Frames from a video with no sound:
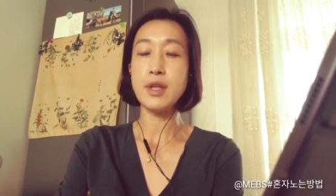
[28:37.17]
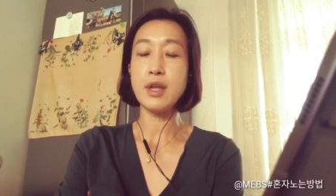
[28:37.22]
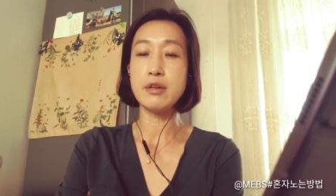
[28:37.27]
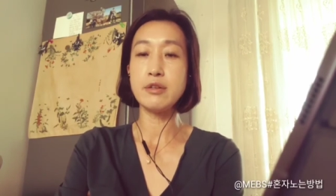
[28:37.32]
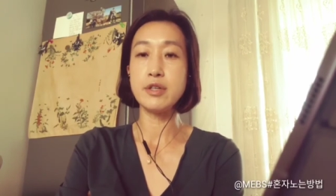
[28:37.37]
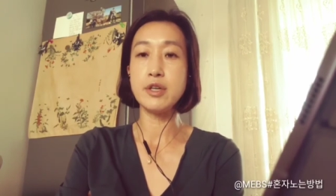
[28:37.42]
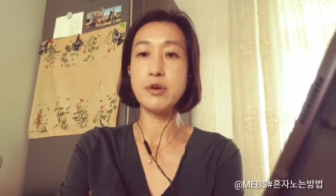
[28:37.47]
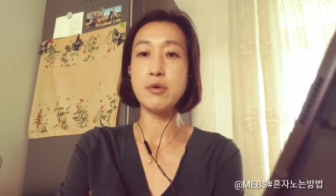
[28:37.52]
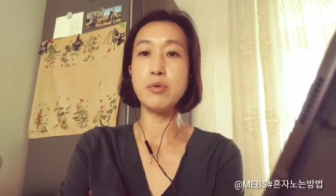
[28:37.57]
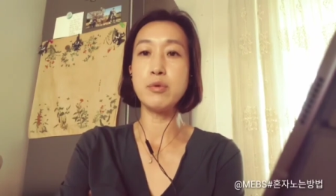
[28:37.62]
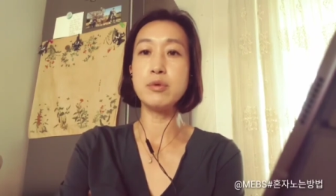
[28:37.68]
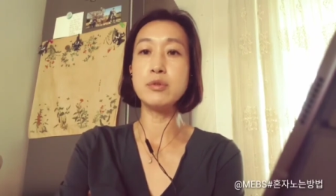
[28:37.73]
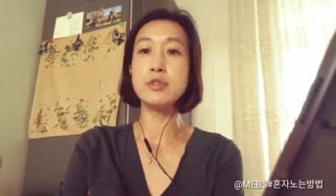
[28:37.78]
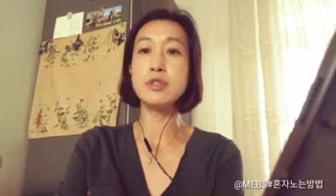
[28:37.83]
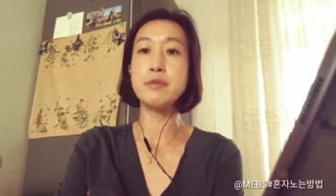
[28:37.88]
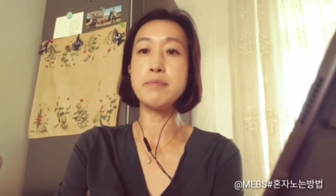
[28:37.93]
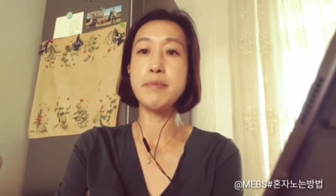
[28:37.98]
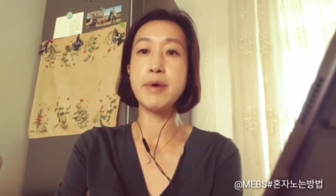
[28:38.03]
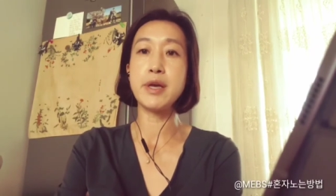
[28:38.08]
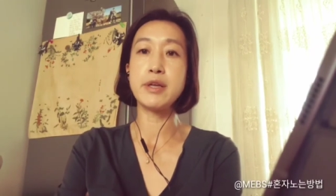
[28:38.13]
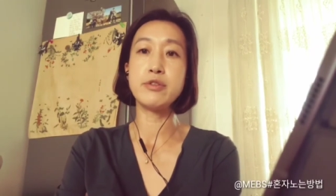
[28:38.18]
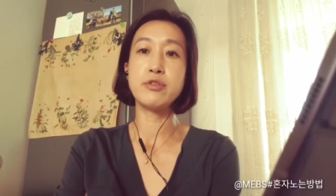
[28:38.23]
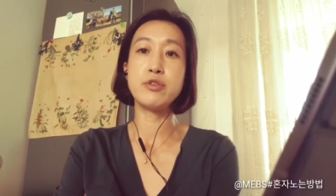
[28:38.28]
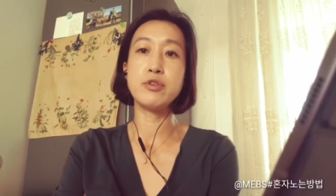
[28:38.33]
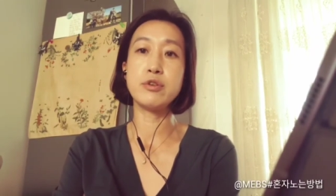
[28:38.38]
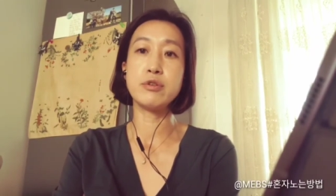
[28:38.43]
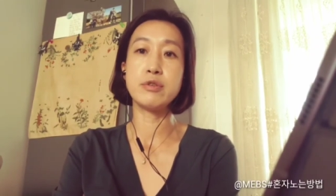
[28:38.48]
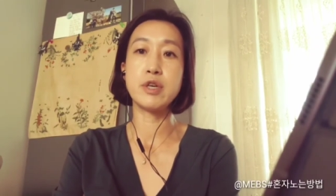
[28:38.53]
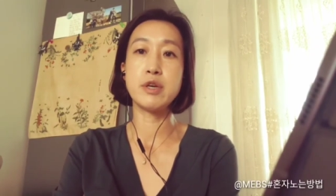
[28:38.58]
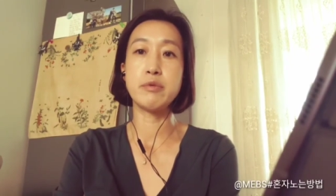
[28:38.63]
The old man
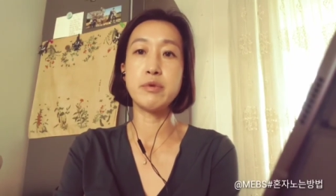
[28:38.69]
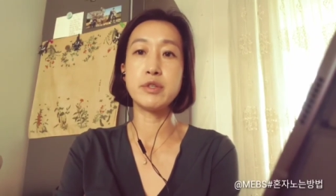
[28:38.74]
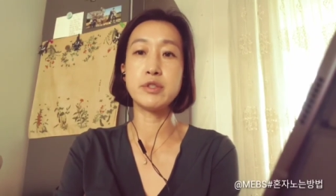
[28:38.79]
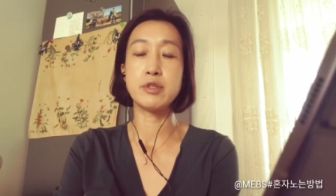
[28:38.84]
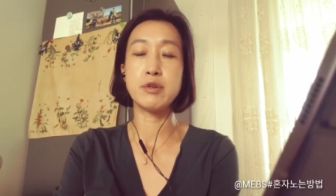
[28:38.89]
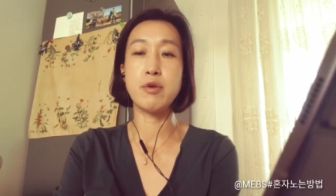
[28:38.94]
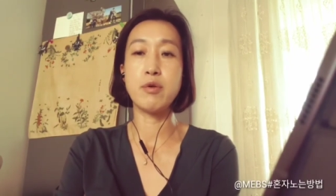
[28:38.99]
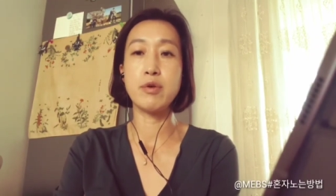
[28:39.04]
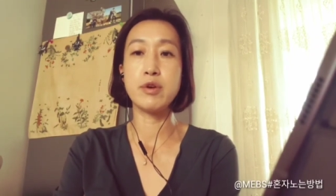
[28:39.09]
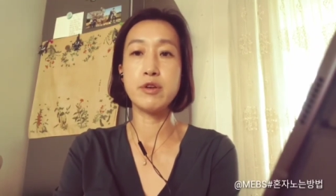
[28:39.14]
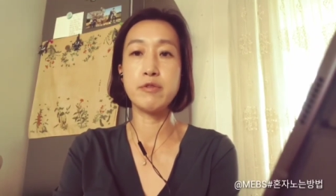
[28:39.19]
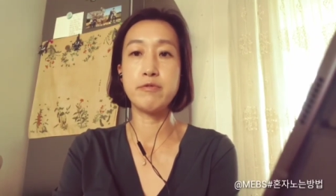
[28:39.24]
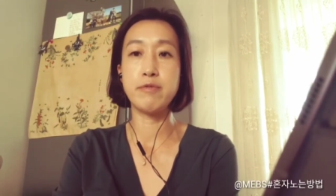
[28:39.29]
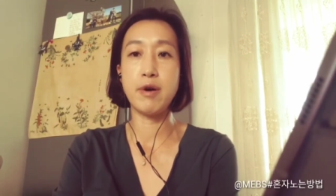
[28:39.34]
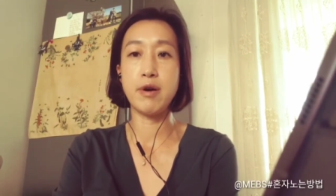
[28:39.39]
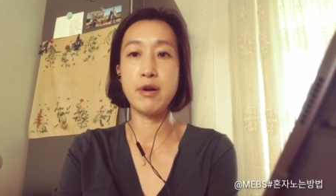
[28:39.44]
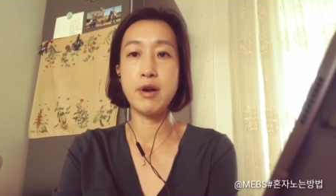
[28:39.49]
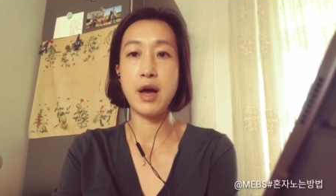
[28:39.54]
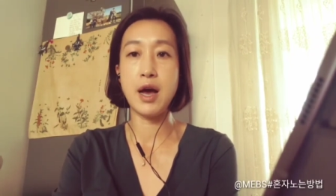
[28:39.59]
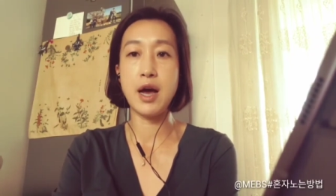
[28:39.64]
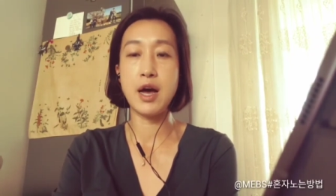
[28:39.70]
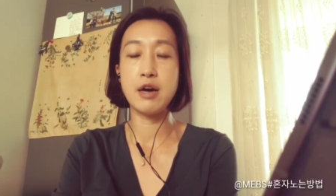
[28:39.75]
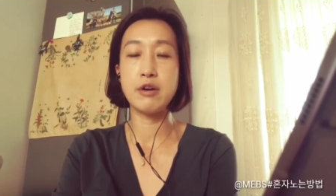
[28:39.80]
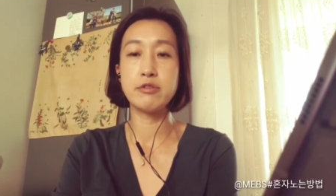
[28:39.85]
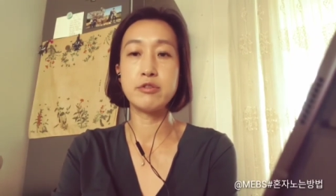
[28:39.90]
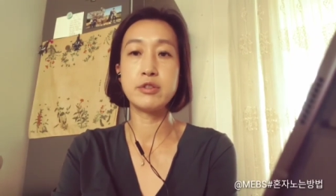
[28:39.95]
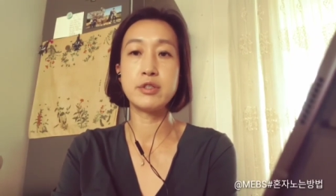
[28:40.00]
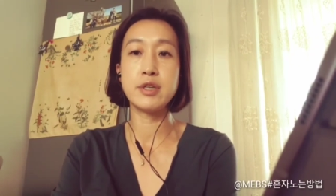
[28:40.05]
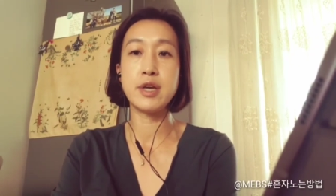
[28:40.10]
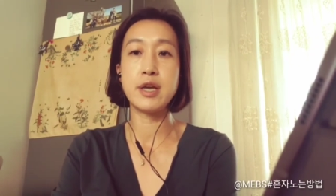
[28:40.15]
knew he was going far
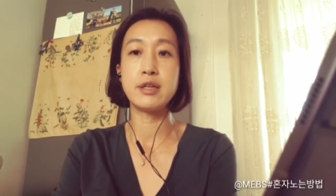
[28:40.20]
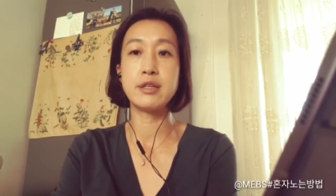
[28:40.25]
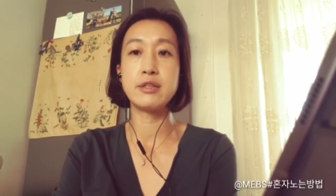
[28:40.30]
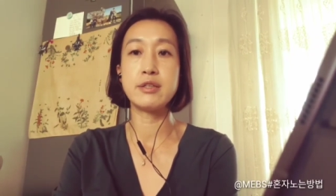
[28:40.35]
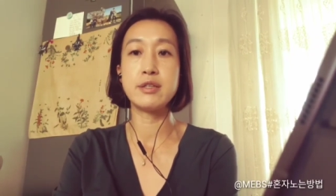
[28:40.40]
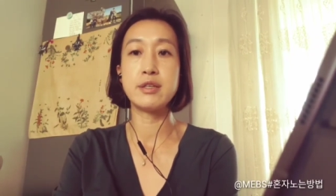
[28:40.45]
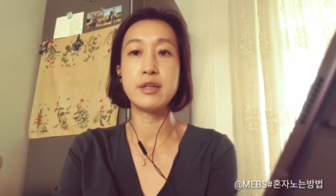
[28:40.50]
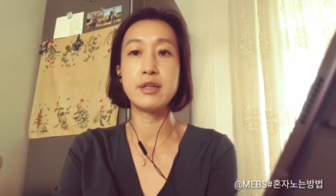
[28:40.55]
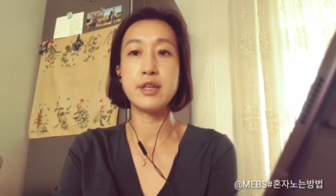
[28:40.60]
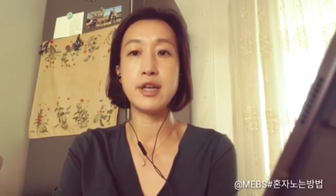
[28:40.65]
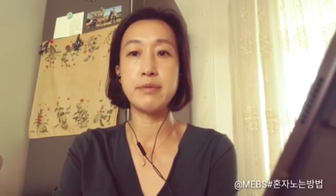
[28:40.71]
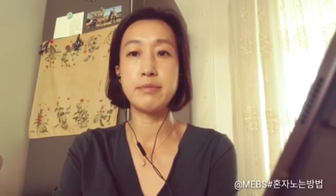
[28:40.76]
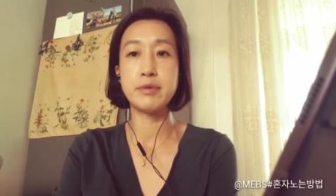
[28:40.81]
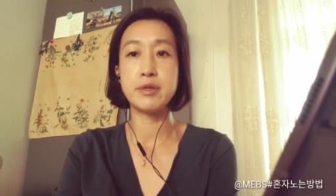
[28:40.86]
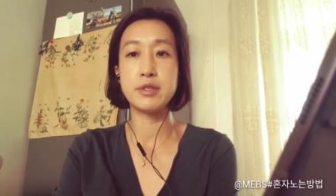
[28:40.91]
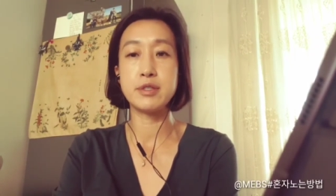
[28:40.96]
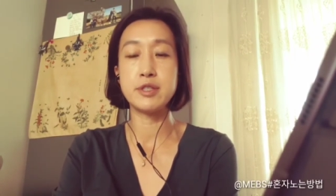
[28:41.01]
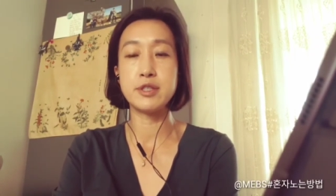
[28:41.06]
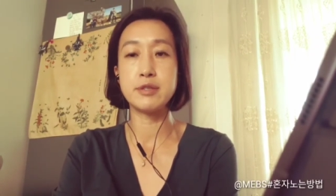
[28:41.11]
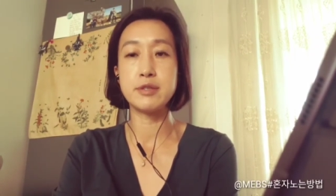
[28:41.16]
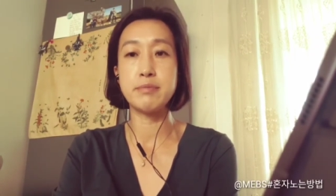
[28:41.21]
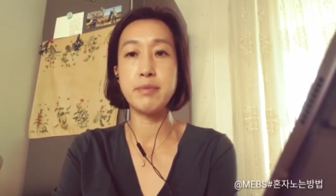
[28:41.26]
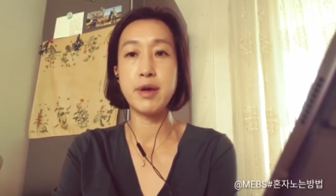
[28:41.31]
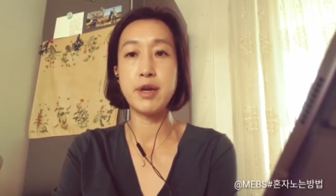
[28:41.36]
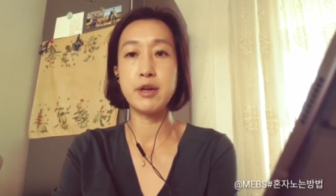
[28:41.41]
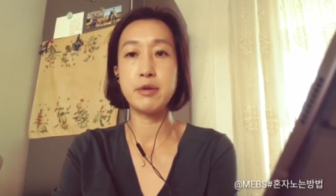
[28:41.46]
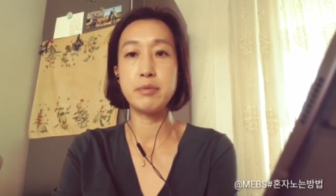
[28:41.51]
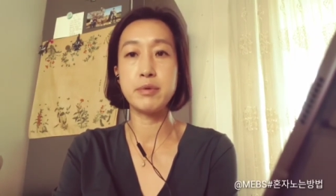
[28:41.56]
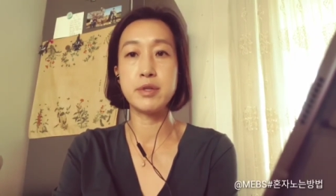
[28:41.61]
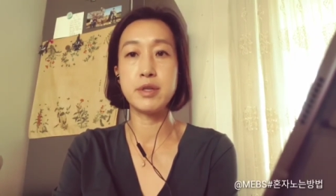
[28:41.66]
out and left the smell
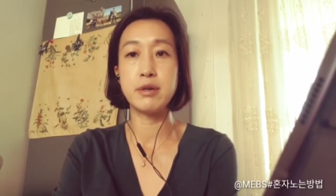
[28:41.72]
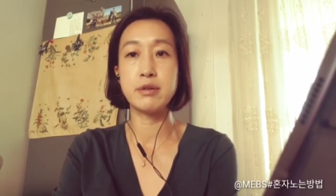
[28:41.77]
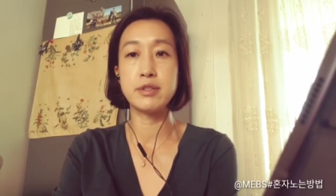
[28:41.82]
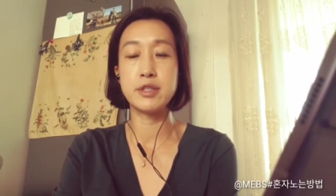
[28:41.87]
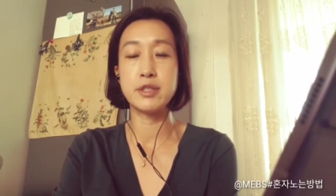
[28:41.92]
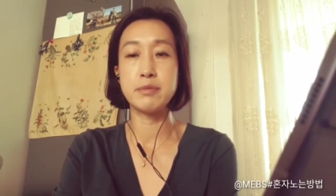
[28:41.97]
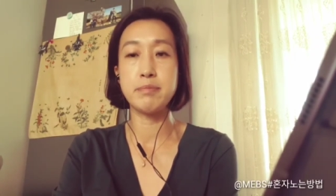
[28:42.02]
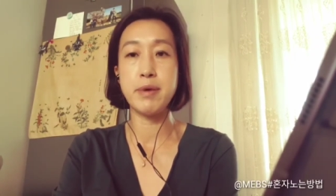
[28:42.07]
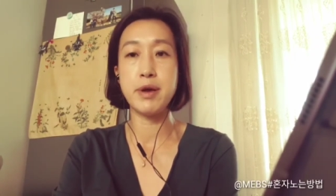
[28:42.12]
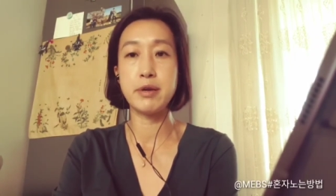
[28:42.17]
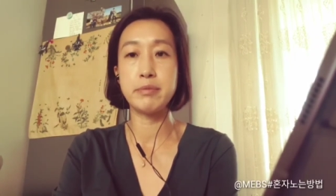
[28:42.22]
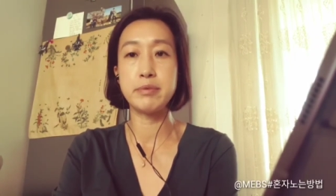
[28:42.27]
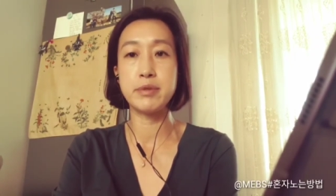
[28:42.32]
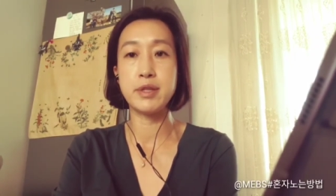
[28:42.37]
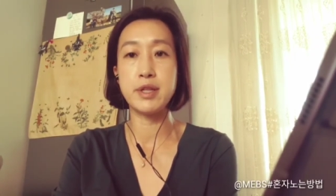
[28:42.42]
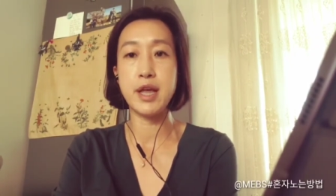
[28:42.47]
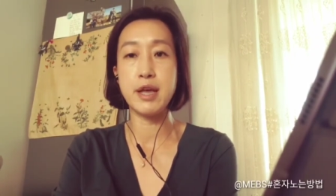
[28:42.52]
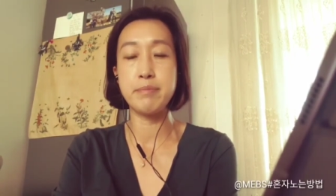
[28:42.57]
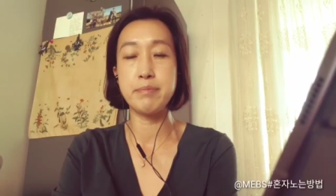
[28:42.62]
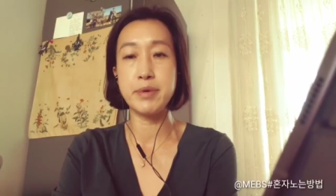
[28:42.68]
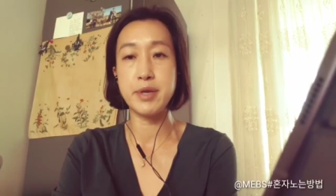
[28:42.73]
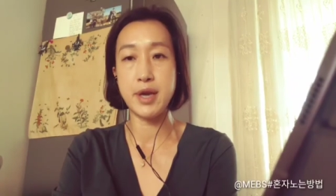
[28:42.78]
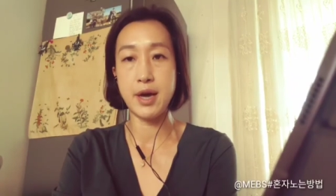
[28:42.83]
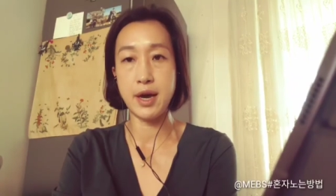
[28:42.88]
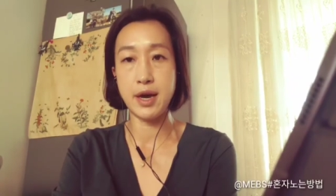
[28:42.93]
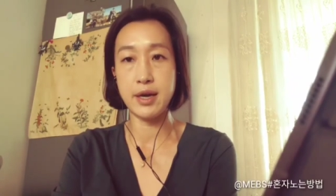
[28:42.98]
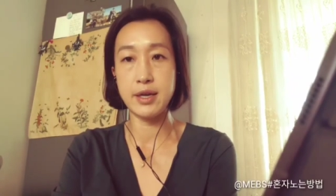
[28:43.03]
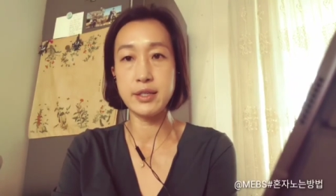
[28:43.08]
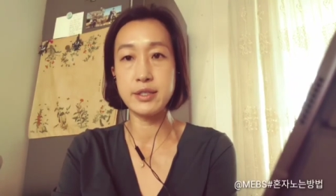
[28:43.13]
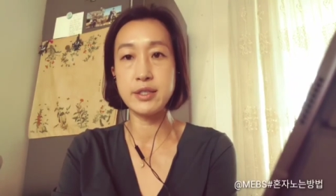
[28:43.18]
of land
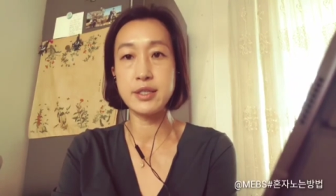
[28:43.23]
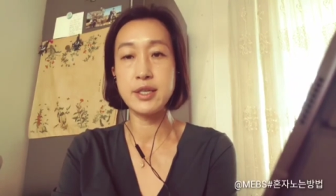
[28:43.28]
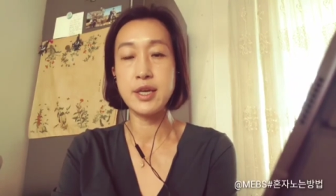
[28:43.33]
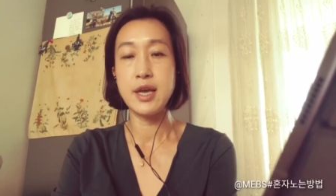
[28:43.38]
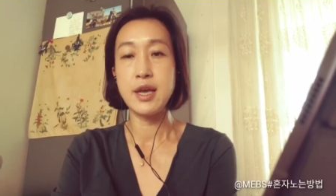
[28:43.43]
behind,